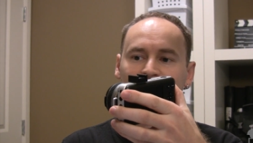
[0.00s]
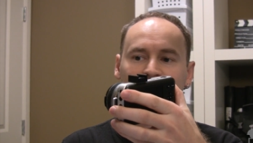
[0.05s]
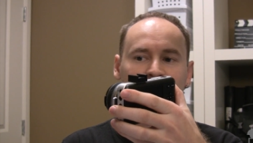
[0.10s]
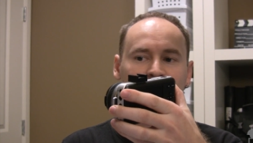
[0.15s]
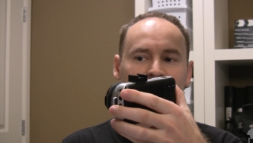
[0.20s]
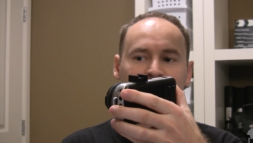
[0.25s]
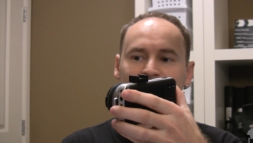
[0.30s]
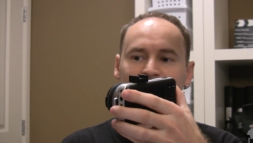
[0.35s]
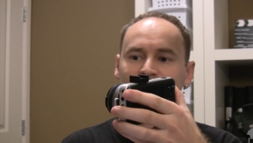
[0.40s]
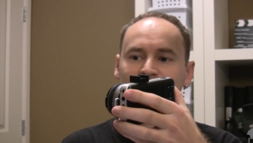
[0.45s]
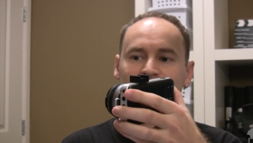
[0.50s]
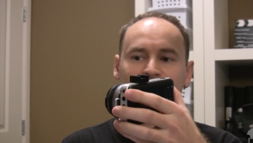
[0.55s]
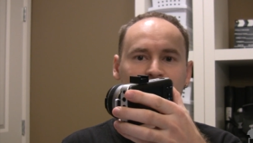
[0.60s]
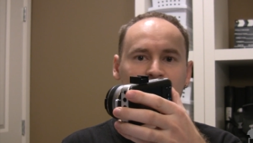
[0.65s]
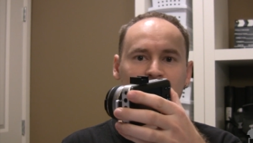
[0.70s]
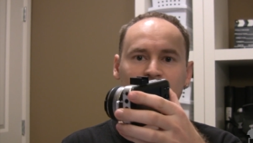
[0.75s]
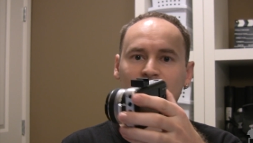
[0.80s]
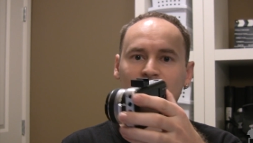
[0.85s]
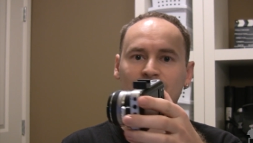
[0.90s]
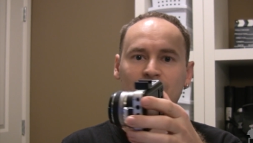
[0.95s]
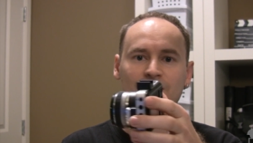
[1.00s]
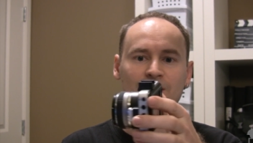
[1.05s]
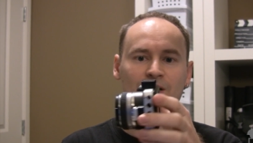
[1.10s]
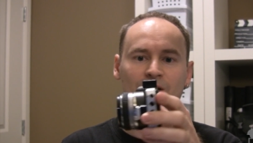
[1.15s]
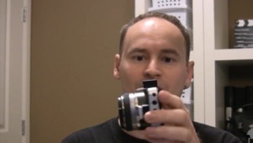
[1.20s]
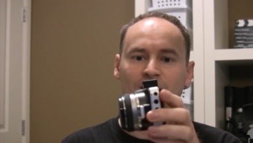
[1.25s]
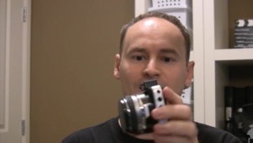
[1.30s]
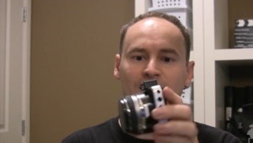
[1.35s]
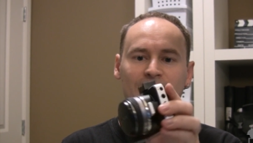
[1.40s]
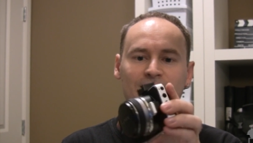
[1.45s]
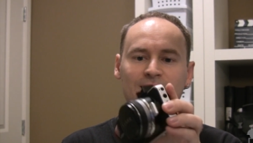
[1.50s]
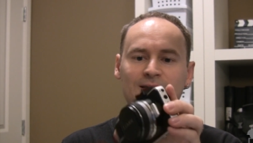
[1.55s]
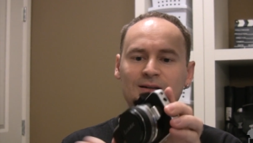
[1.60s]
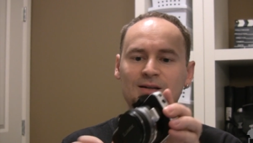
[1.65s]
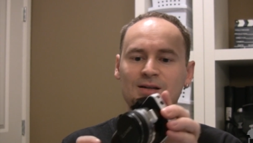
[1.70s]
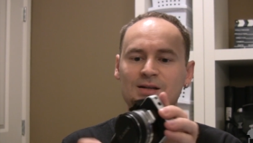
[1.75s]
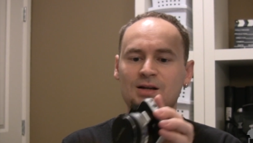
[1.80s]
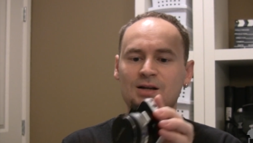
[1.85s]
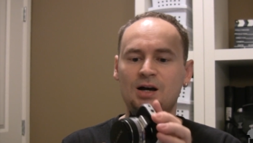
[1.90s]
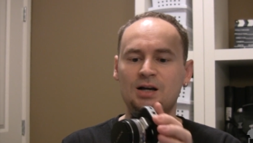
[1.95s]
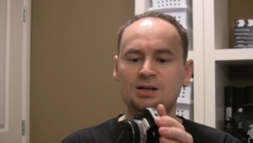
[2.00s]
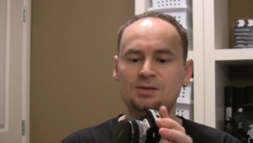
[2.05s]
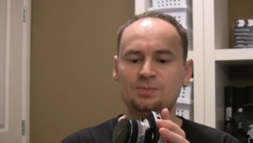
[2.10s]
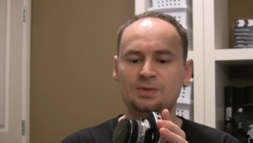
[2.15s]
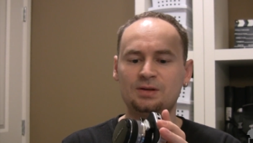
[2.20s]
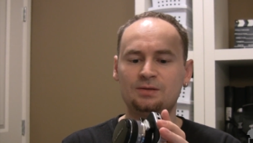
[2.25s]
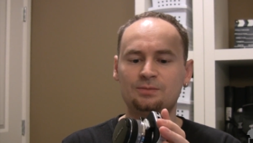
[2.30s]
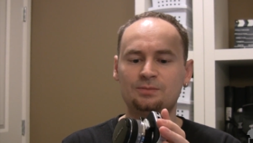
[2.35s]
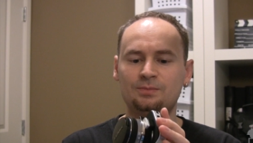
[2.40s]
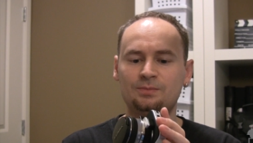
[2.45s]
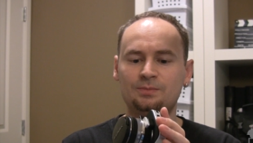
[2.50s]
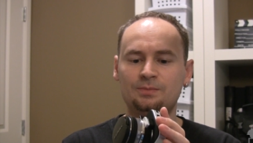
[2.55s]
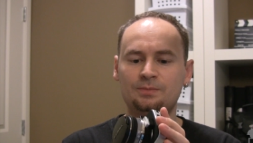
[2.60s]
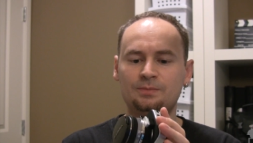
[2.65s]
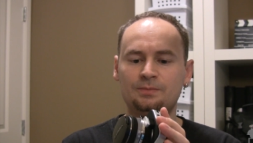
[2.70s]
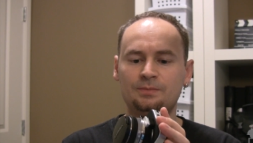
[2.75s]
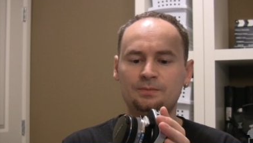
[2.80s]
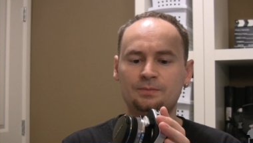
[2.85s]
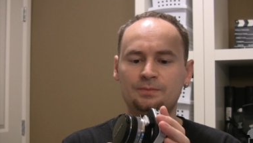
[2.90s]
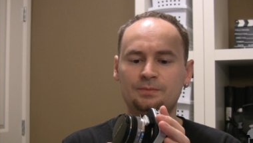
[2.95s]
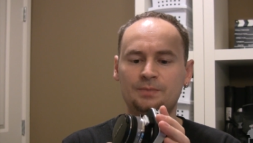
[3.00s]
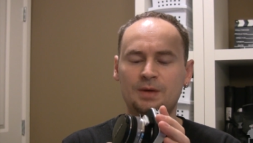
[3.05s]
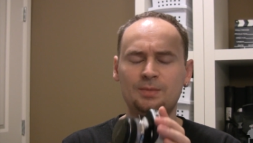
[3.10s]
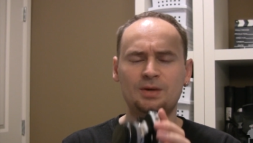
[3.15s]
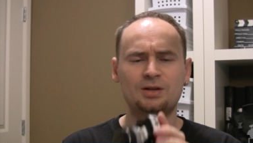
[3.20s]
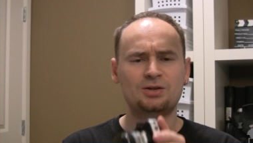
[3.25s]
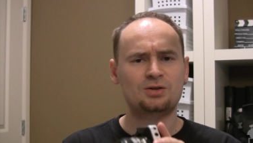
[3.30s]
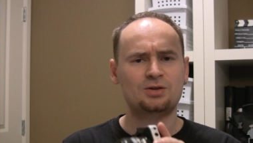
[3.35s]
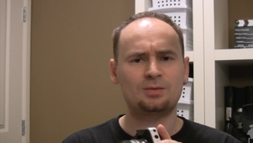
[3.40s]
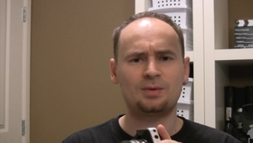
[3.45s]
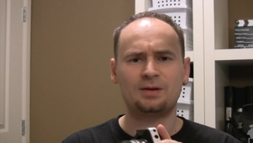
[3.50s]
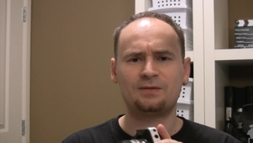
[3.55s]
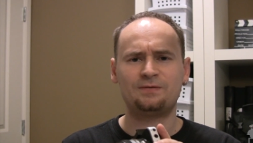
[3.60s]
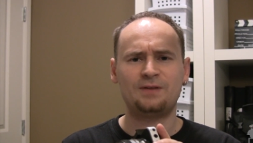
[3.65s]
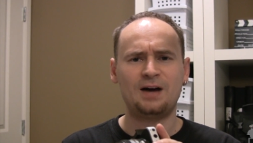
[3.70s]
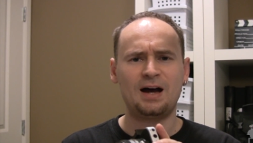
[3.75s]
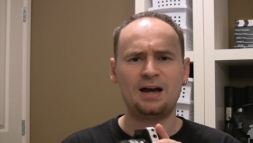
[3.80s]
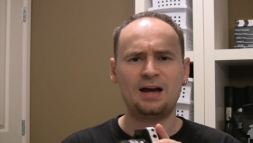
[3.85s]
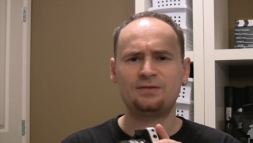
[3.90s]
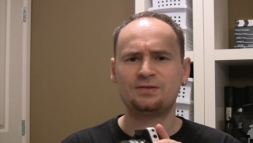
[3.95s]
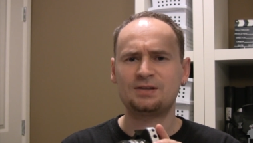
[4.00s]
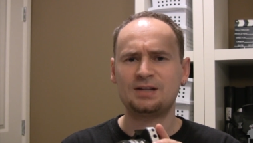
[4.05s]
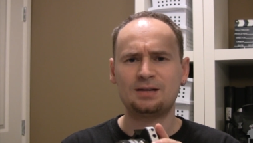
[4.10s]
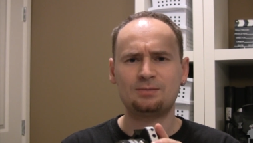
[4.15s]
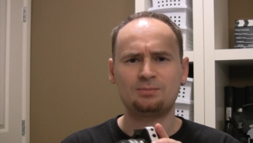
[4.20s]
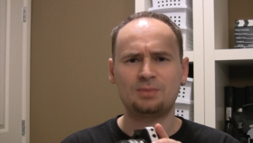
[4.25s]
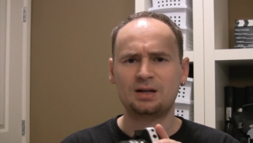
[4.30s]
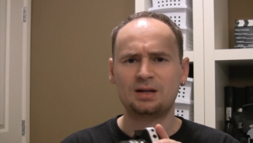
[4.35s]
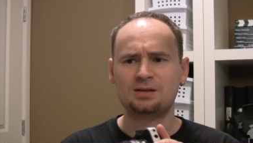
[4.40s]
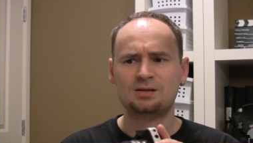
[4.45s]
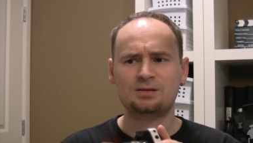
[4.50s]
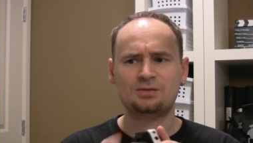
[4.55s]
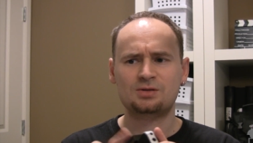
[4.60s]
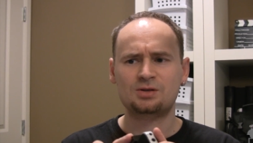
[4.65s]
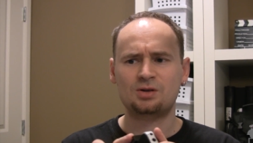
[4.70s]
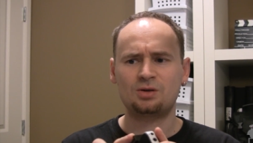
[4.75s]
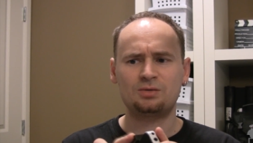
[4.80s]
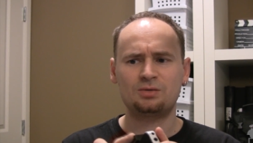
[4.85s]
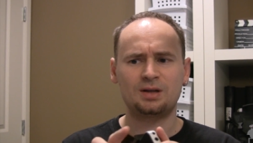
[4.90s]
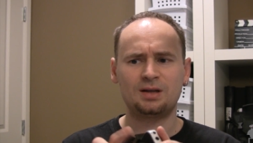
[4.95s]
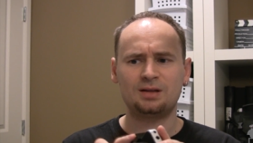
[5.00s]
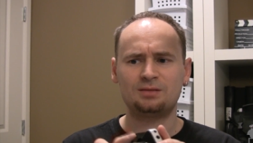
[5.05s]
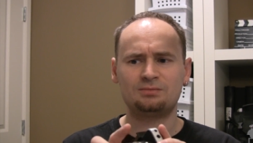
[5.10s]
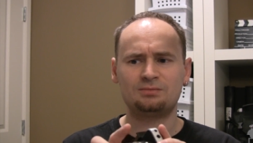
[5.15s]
It's I think this cost me, I'm not sure, about $5-10 or so.